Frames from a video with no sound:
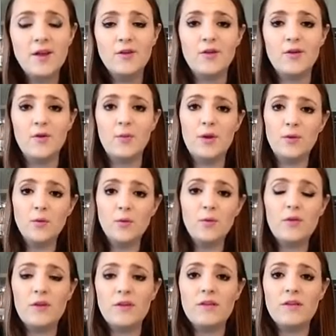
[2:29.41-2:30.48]
So we all
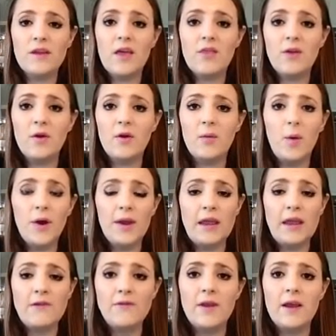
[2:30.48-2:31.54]
sit together one
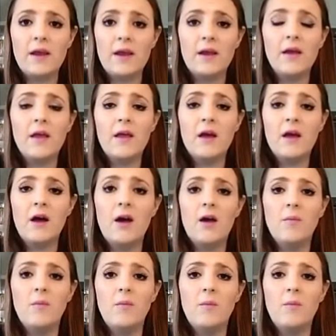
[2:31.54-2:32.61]
evening
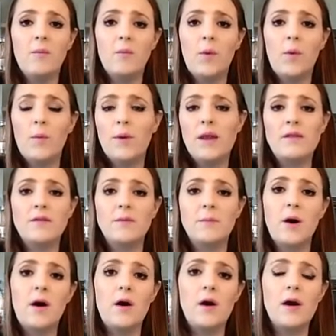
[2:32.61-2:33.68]
when we need to
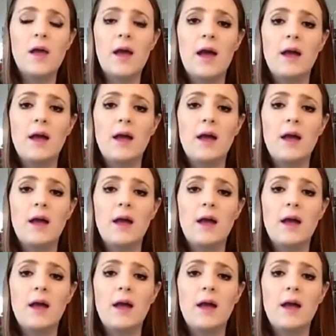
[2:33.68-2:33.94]
mark,